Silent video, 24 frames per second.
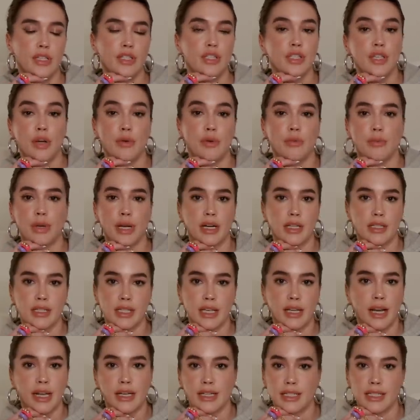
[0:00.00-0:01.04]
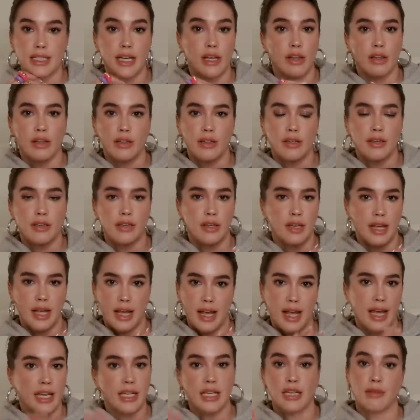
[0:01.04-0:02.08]
so embarrassing. And I didn't tell
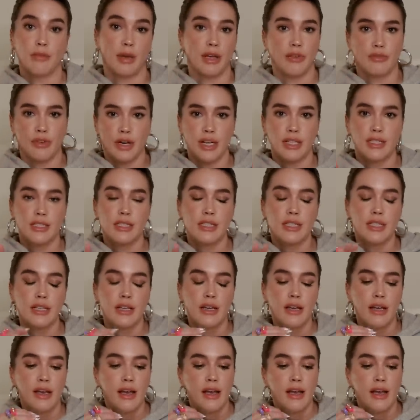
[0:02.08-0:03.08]
any of my friends.